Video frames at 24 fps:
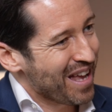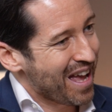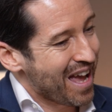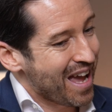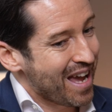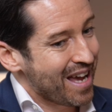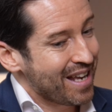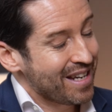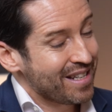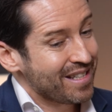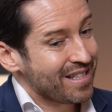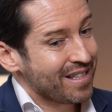
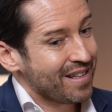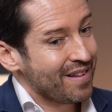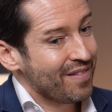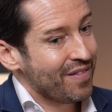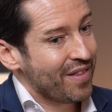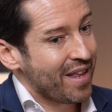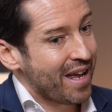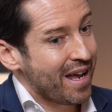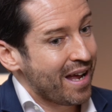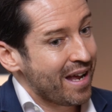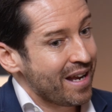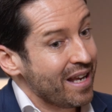And
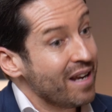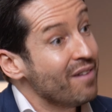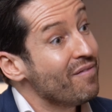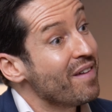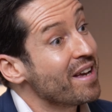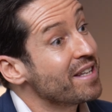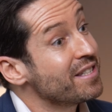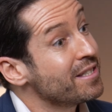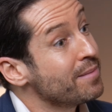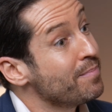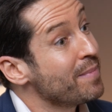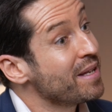the
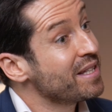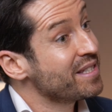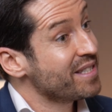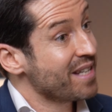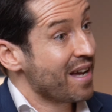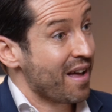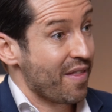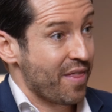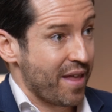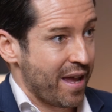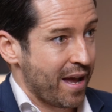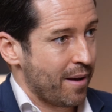investments
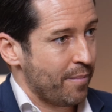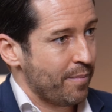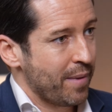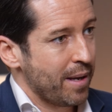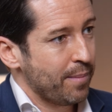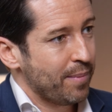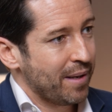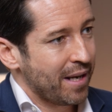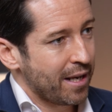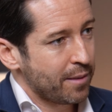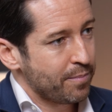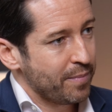are there.
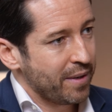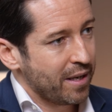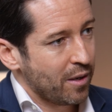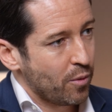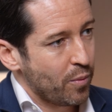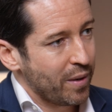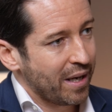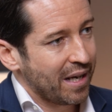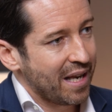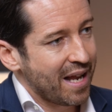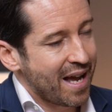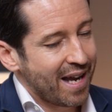Maybe let me
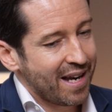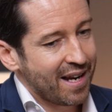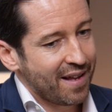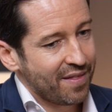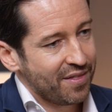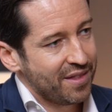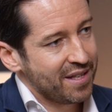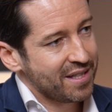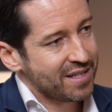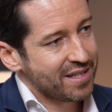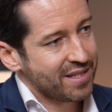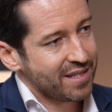quickly
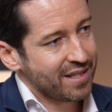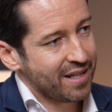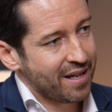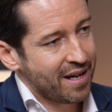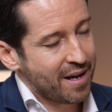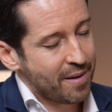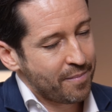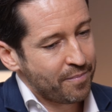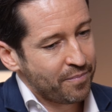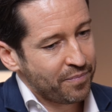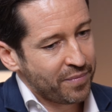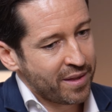highlight this
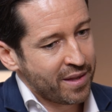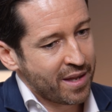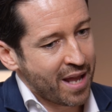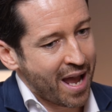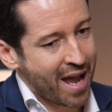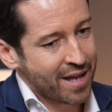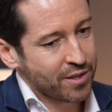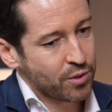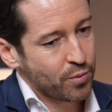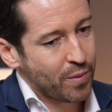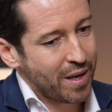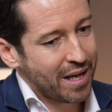
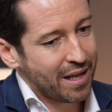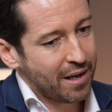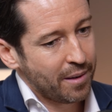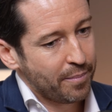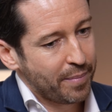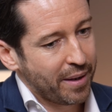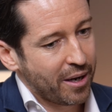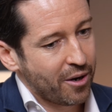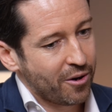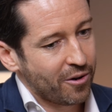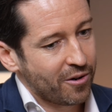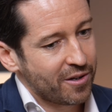as well,
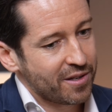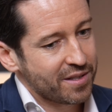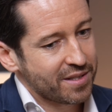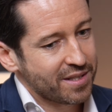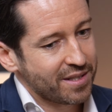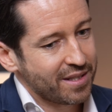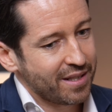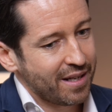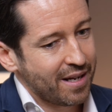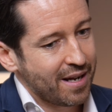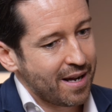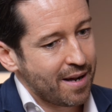
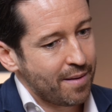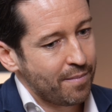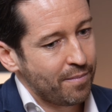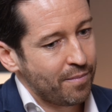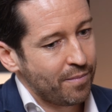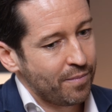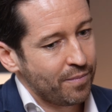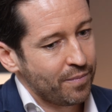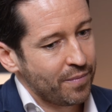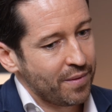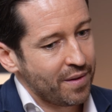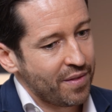because
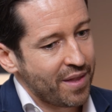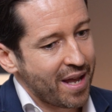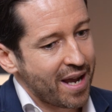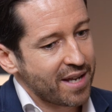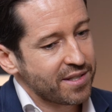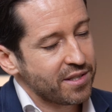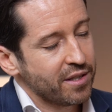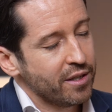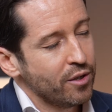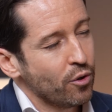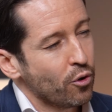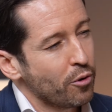
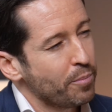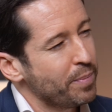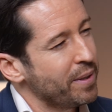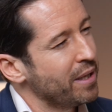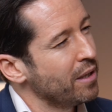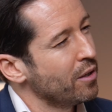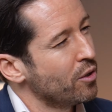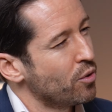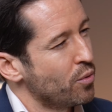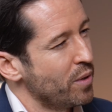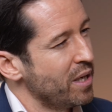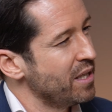there's a
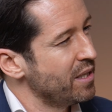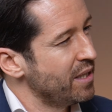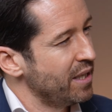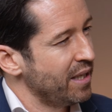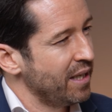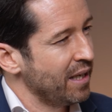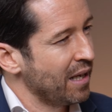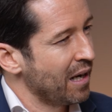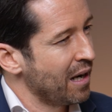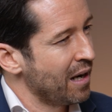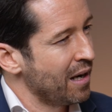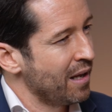European Green
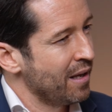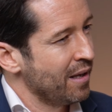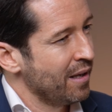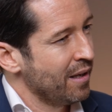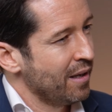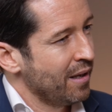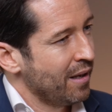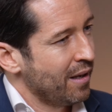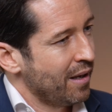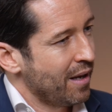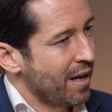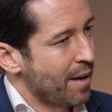Deal
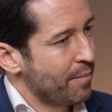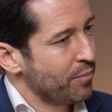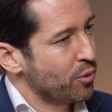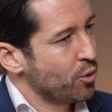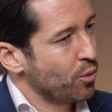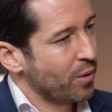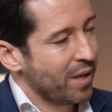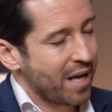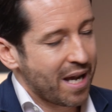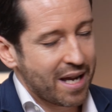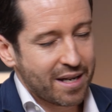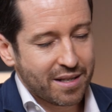
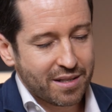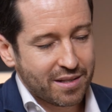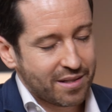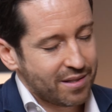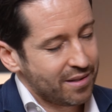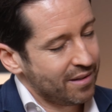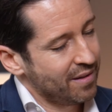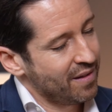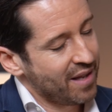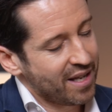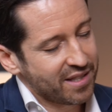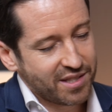to get,
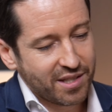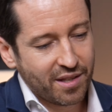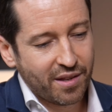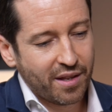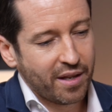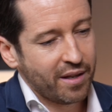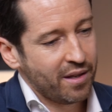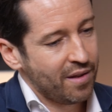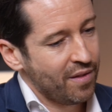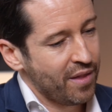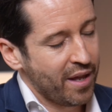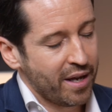let's
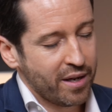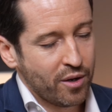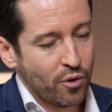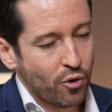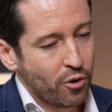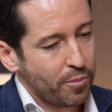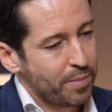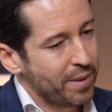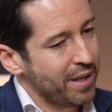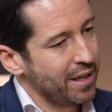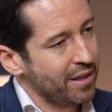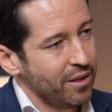say, the
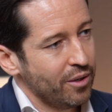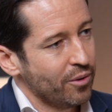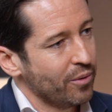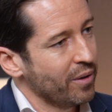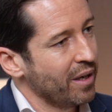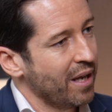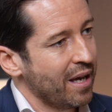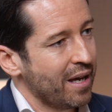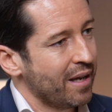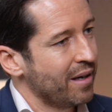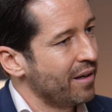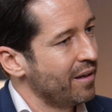European
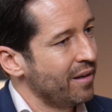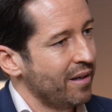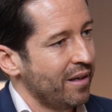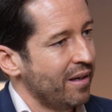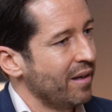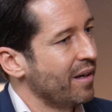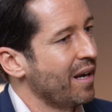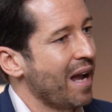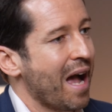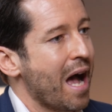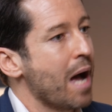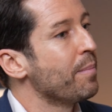Union
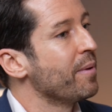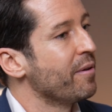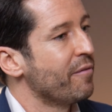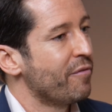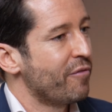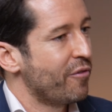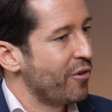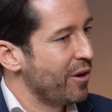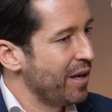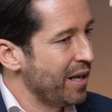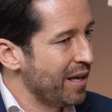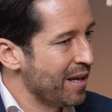
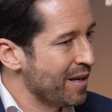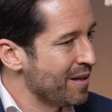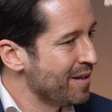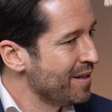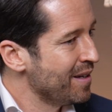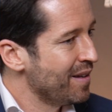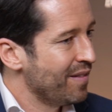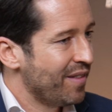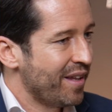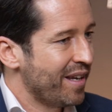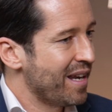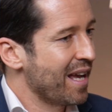carbon-free
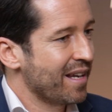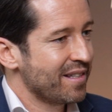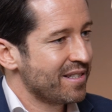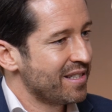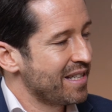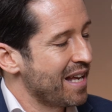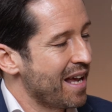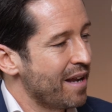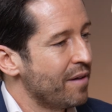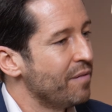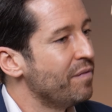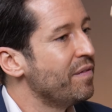the next
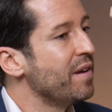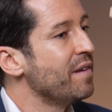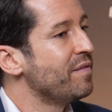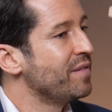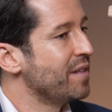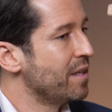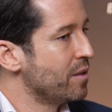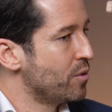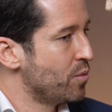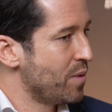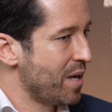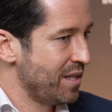10,
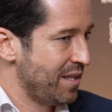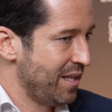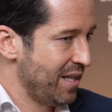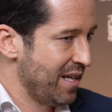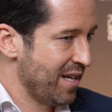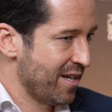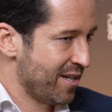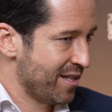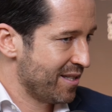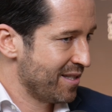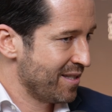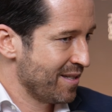15, 20
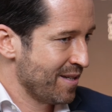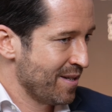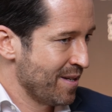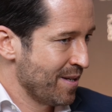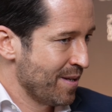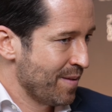years.